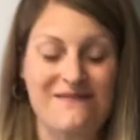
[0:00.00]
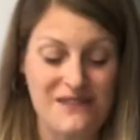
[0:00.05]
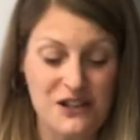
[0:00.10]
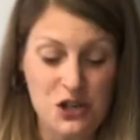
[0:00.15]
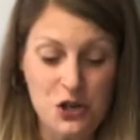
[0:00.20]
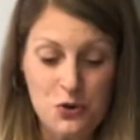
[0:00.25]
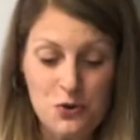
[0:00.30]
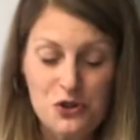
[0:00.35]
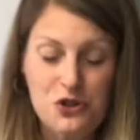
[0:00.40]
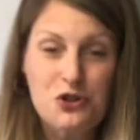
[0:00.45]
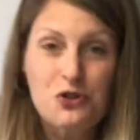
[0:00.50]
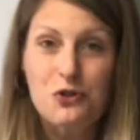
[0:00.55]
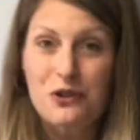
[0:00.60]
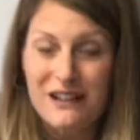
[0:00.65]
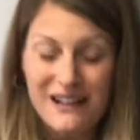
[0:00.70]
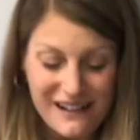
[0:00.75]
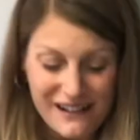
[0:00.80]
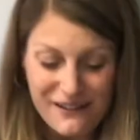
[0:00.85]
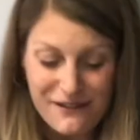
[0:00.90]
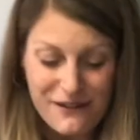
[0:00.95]

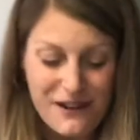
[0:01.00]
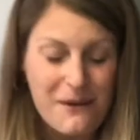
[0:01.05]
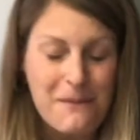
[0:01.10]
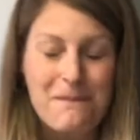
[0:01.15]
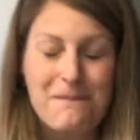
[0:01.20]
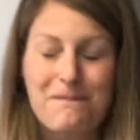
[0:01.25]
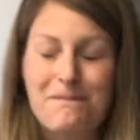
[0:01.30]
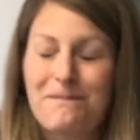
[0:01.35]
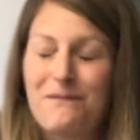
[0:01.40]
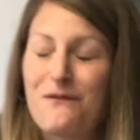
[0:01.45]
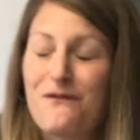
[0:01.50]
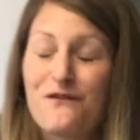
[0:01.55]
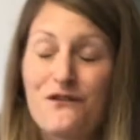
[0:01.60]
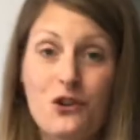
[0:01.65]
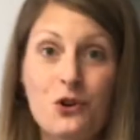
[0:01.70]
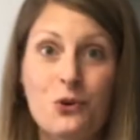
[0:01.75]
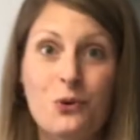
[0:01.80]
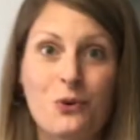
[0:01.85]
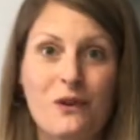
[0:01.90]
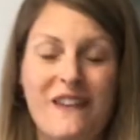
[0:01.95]
nutritive
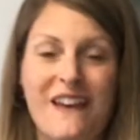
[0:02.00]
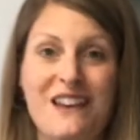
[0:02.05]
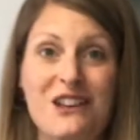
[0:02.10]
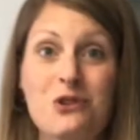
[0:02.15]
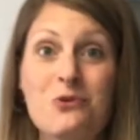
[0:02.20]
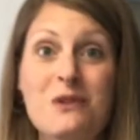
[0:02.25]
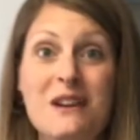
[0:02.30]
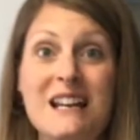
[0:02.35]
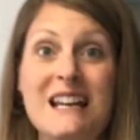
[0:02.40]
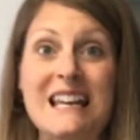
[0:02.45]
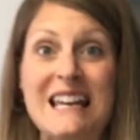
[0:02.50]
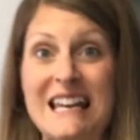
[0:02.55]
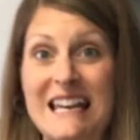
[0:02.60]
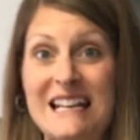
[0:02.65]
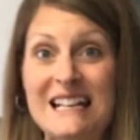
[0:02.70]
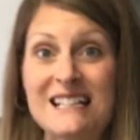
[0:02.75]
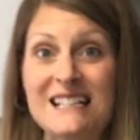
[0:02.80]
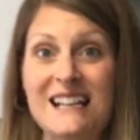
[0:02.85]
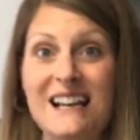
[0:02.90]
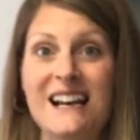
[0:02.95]
food that you can
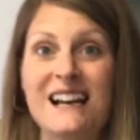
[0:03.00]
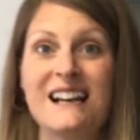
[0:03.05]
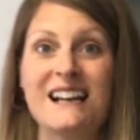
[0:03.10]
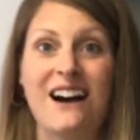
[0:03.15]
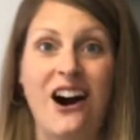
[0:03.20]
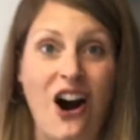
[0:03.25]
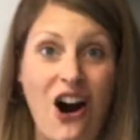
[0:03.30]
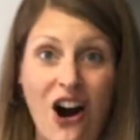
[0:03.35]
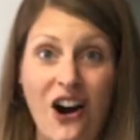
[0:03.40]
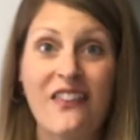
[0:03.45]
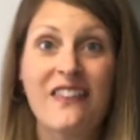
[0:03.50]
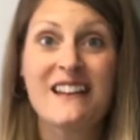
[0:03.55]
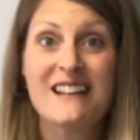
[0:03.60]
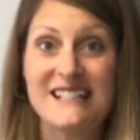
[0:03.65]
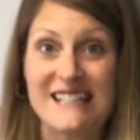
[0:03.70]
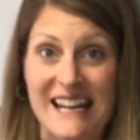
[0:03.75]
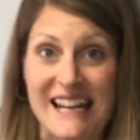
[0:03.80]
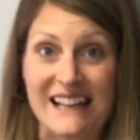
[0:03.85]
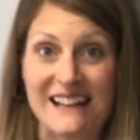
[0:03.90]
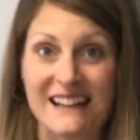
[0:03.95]
eat on the
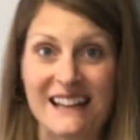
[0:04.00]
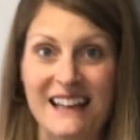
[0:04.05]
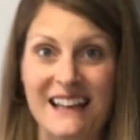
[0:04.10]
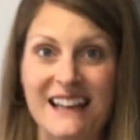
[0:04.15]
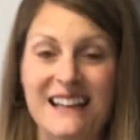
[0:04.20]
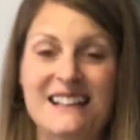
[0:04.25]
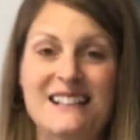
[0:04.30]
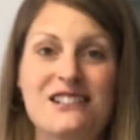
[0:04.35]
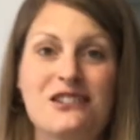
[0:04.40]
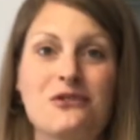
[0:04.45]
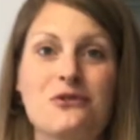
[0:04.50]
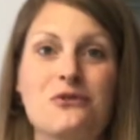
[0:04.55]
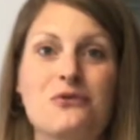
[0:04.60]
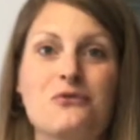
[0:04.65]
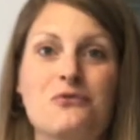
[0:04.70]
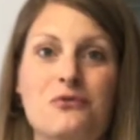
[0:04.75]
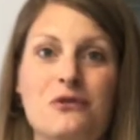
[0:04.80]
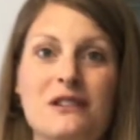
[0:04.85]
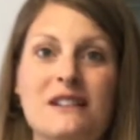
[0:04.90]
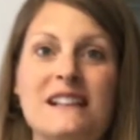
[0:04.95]
daily
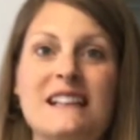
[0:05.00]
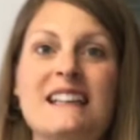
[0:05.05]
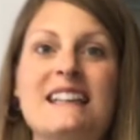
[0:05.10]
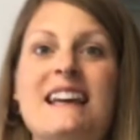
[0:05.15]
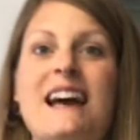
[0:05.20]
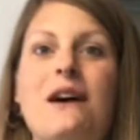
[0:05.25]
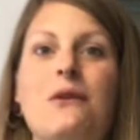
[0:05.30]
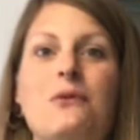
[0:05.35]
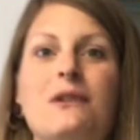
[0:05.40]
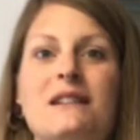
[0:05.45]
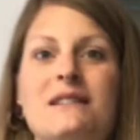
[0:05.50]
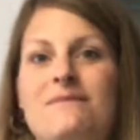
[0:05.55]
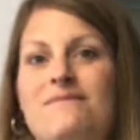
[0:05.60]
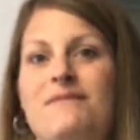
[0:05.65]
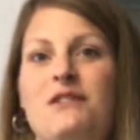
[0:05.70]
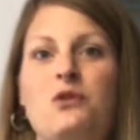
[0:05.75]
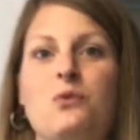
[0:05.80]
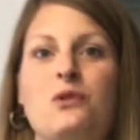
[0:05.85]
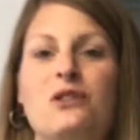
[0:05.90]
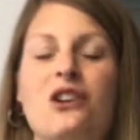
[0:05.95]
to really get what
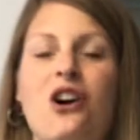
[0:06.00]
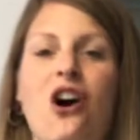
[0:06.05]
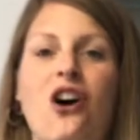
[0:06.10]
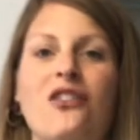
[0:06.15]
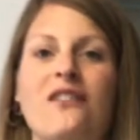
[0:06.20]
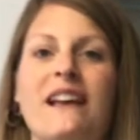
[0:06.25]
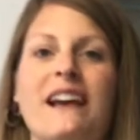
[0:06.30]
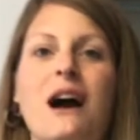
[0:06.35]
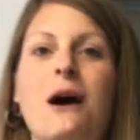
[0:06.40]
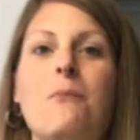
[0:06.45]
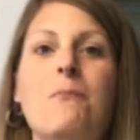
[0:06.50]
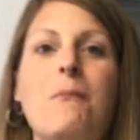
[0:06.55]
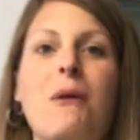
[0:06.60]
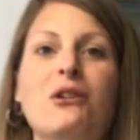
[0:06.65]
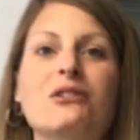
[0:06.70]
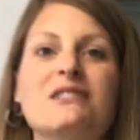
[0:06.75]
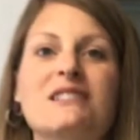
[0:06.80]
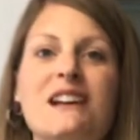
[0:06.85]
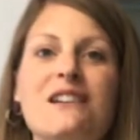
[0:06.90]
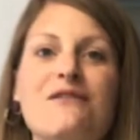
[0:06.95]
you would call like a
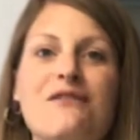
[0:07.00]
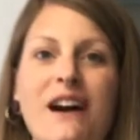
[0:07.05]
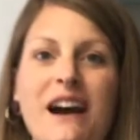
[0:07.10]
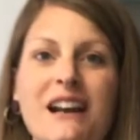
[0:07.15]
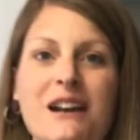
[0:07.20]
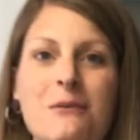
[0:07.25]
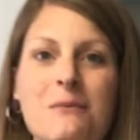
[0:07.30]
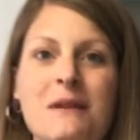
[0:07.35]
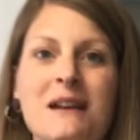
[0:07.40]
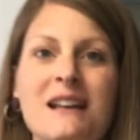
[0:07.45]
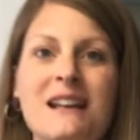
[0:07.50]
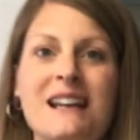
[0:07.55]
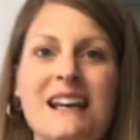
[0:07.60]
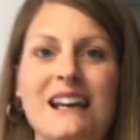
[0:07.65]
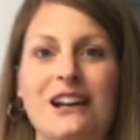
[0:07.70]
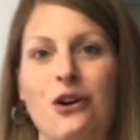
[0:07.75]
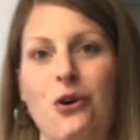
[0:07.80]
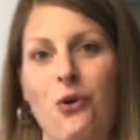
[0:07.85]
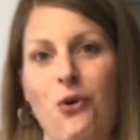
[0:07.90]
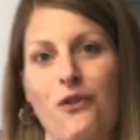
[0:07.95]
multivitamin
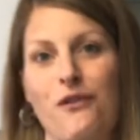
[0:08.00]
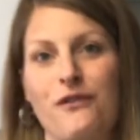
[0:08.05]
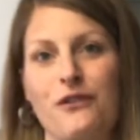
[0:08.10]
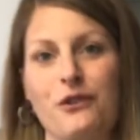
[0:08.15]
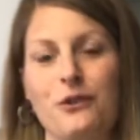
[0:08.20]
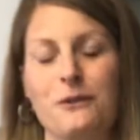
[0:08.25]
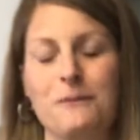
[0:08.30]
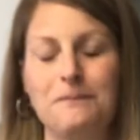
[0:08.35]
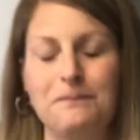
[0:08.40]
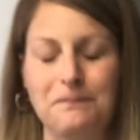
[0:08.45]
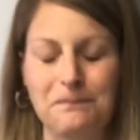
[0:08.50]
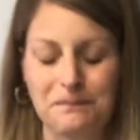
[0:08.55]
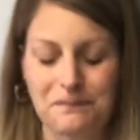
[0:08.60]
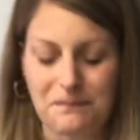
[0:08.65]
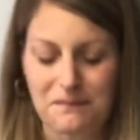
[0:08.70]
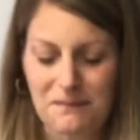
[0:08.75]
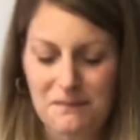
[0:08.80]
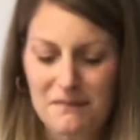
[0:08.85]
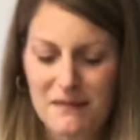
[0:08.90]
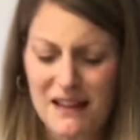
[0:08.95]
in a whole food.
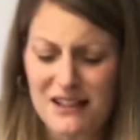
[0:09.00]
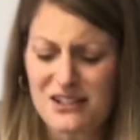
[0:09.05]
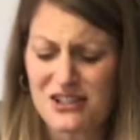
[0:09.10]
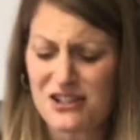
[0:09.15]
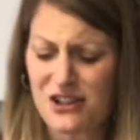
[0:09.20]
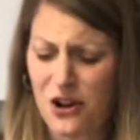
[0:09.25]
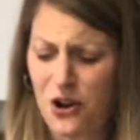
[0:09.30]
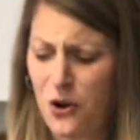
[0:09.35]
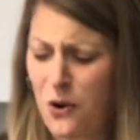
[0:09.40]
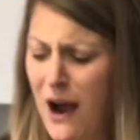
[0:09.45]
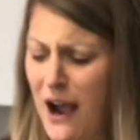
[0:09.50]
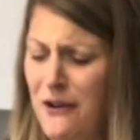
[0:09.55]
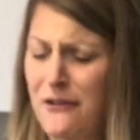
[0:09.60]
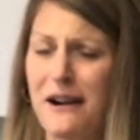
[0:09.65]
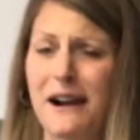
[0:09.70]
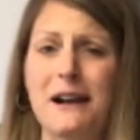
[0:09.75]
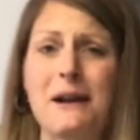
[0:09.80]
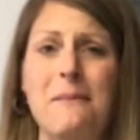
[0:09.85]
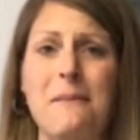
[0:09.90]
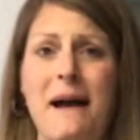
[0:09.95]
So I
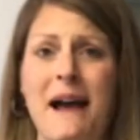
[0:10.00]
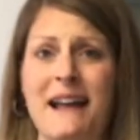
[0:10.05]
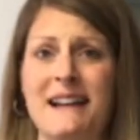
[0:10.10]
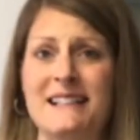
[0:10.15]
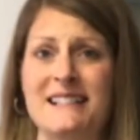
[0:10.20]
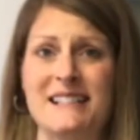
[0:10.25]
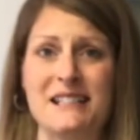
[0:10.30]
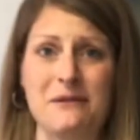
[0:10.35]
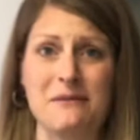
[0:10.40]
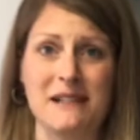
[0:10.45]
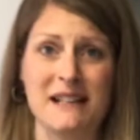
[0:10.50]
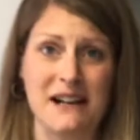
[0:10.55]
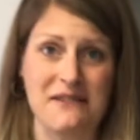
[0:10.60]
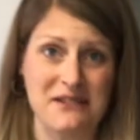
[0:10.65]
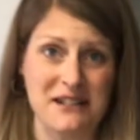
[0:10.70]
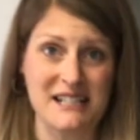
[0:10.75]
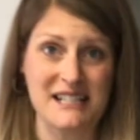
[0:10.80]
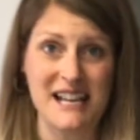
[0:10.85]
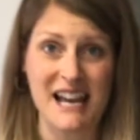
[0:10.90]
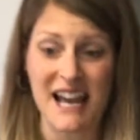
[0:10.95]
recommend seaweed
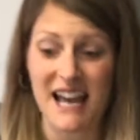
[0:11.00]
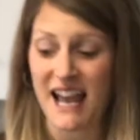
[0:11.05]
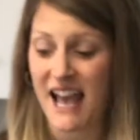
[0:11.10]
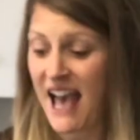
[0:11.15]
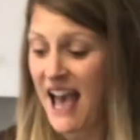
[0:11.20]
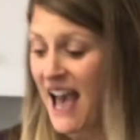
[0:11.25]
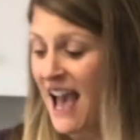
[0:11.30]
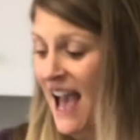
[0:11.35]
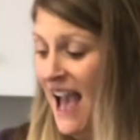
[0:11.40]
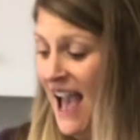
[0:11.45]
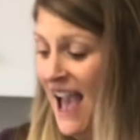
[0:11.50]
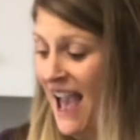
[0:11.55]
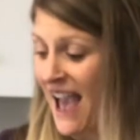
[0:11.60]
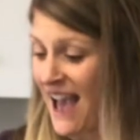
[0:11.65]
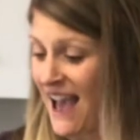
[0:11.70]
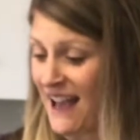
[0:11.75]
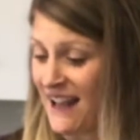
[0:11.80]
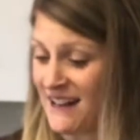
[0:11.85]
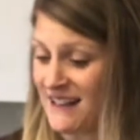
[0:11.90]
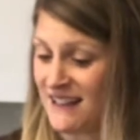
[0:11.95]
every day,
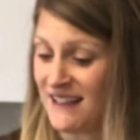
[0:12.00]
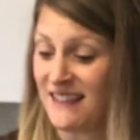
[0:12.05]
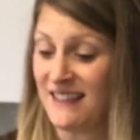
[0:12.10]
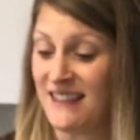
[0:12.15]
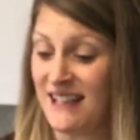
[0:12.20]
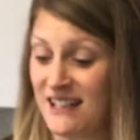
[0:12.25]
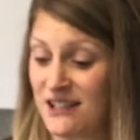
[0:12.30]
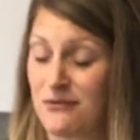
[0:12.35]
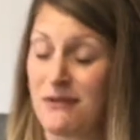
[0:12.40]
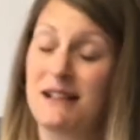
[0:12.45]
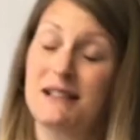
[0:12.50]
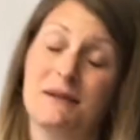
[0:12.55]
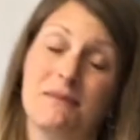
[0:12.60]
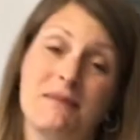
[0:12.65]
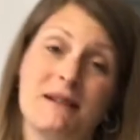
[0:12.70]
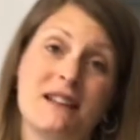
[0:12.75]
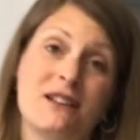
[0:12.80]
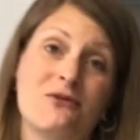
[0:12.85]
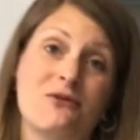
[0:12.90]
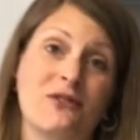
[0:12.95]
and this
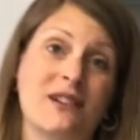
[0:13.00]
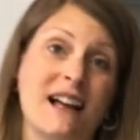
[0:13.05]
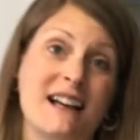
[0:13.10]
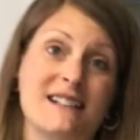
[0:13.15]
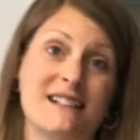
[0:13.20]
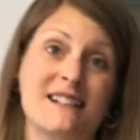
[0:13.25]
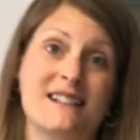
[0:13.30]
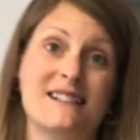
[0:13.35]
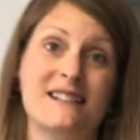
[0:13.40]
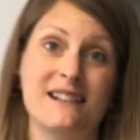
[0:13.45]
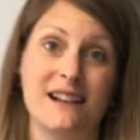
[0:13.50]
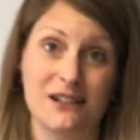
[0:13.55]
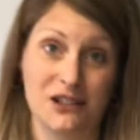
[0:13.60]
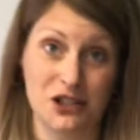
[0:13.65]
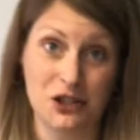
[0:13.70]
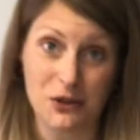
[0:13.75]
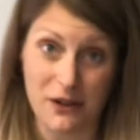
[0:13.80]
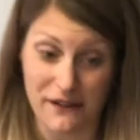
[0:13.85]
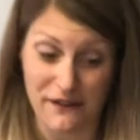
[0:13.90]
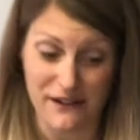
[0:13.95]
recipe utilizes
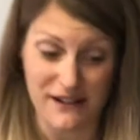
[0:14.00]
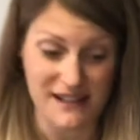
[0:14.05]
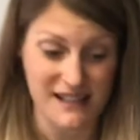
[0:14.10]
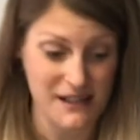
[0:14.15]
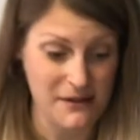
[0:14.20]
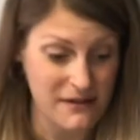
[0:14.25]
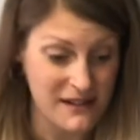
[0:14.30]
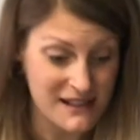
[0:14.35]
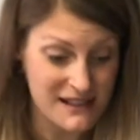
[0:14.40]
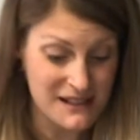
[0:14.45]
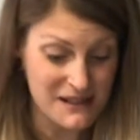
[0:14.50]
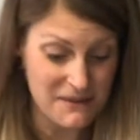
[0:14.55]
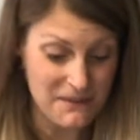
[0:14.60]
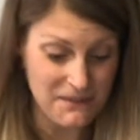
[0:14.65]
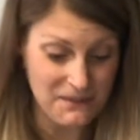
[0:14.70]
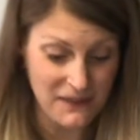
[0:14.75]
two different seaweeds.